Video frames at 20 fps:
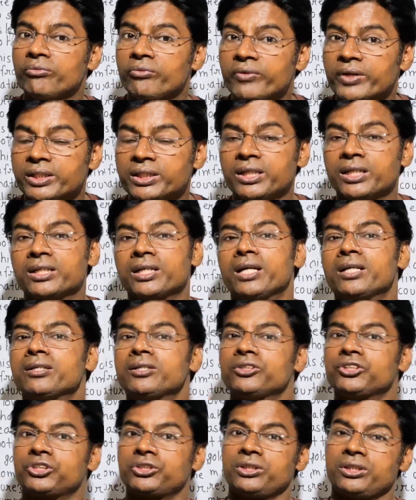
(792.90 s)
weather
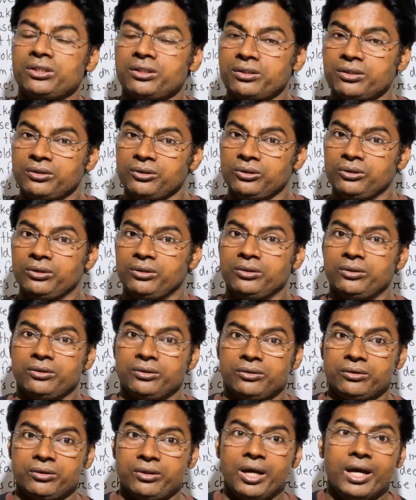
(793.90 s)
condition.
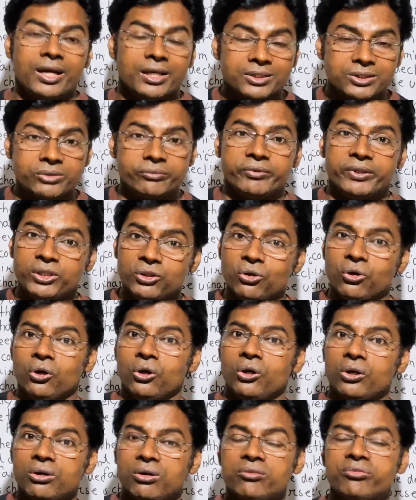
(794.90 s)
As we
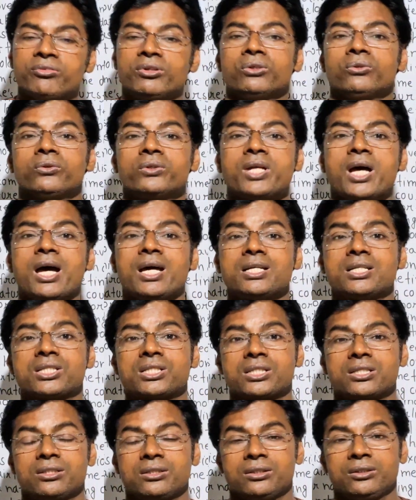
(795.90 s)
all of know
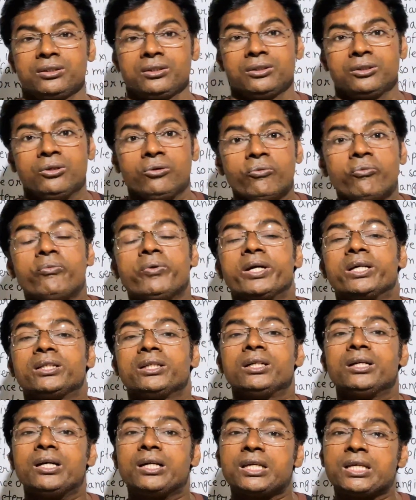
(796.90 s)
that
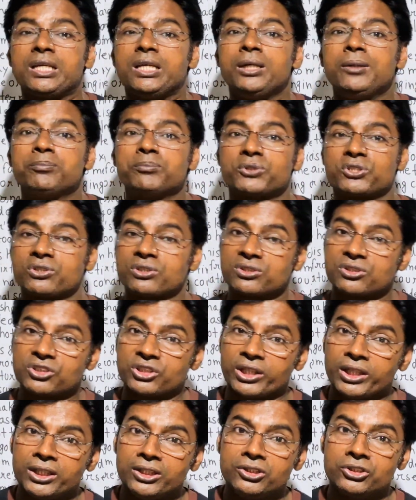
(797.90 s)
weather keeps
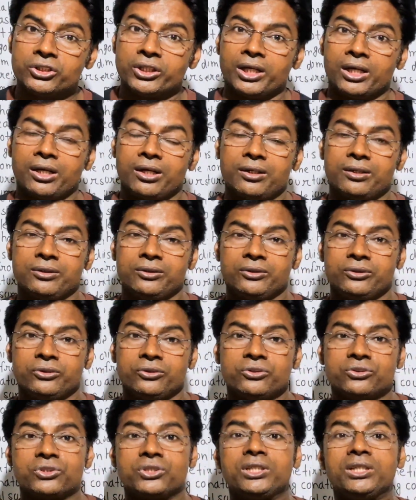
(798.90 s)
changing,
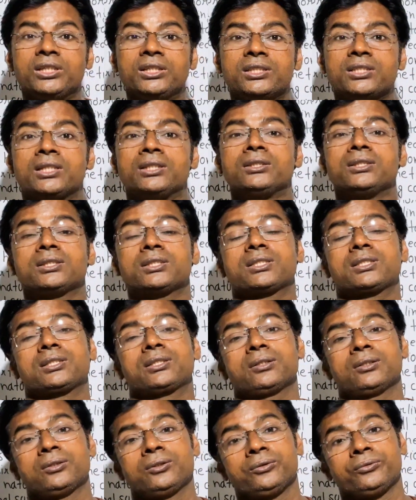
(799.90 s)

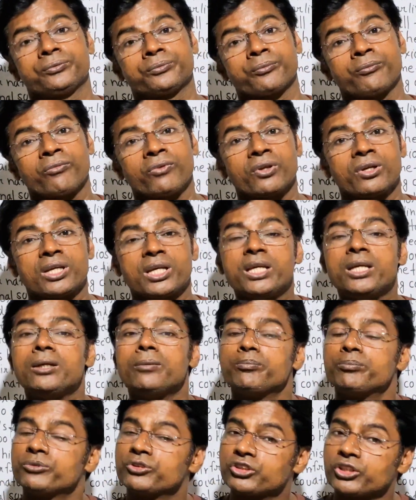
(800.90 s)
seasons
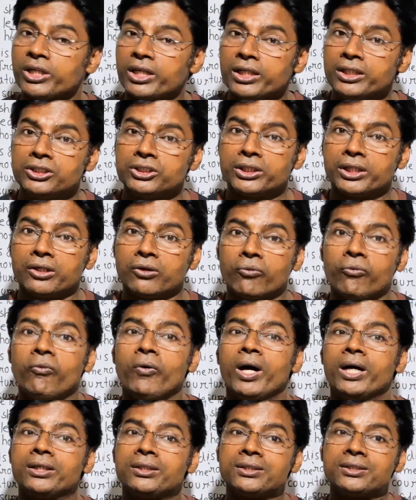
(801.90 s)
keep changing.
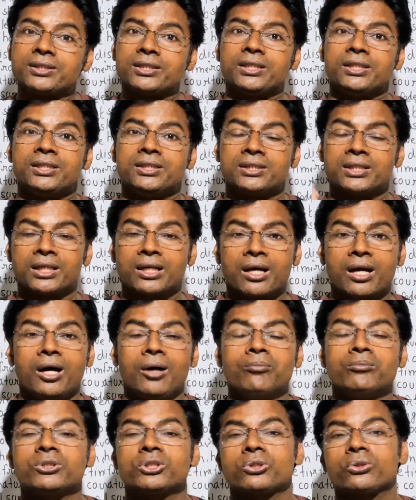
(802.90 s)
One season
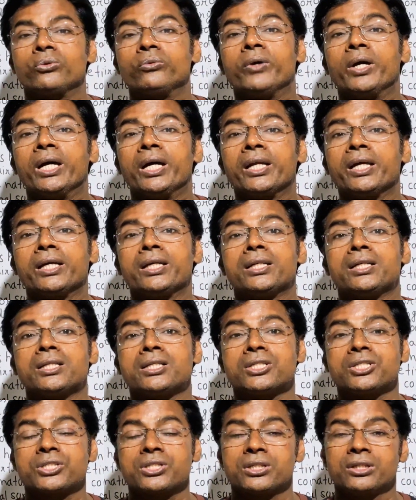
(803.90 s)
comes to an
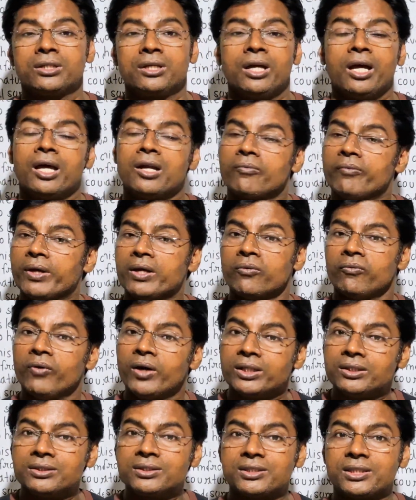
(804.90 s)
end, and when
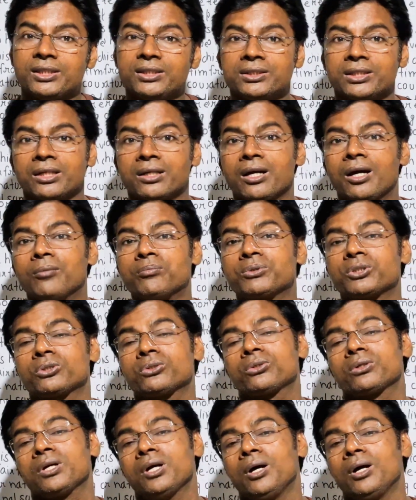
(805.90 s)
one season comes